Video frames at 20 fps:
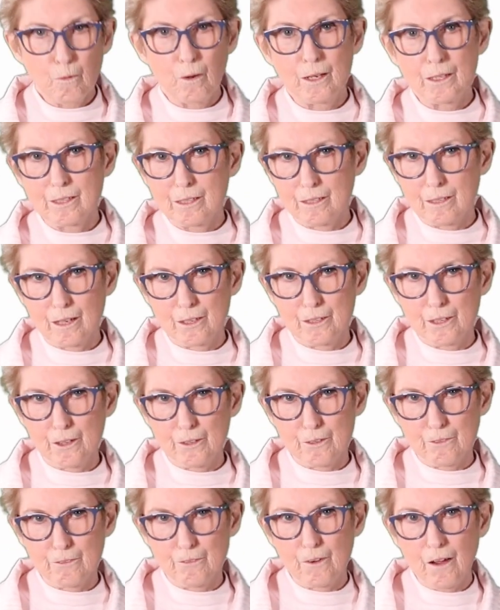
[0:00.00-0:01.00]
wasn't
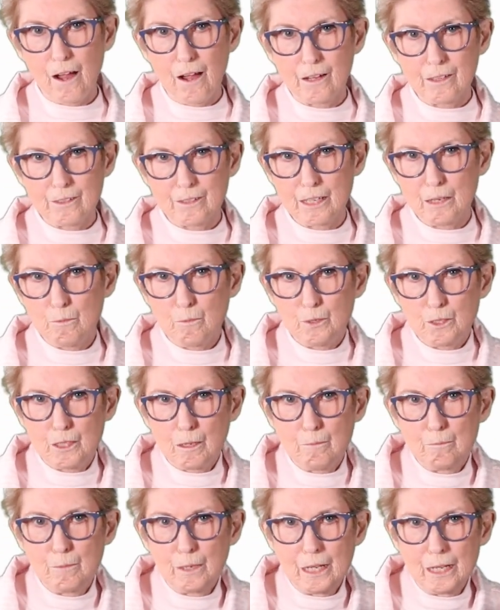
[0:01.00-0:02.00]
another fox. It was
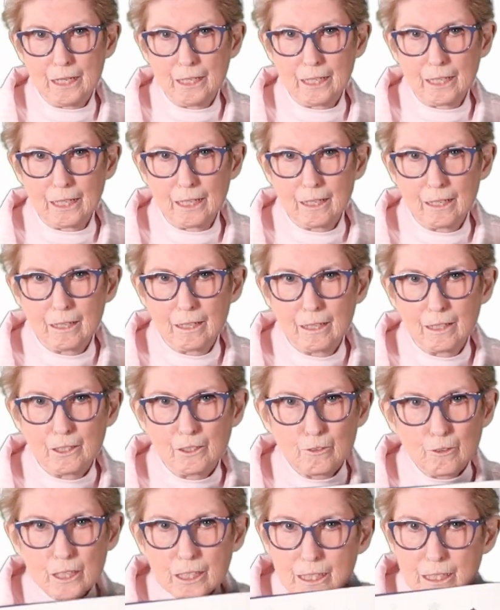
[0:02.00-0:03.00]
a bunny
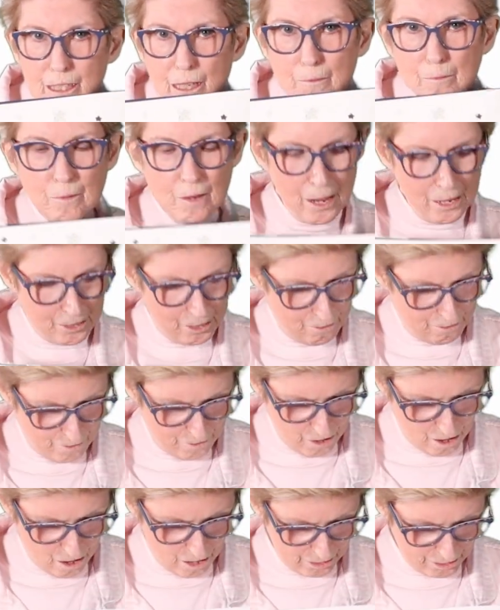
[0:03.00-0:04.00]
dressed up like the
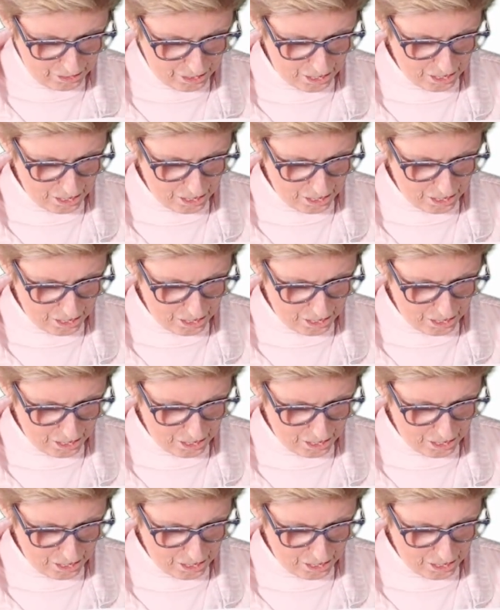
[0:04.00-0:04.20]
fox.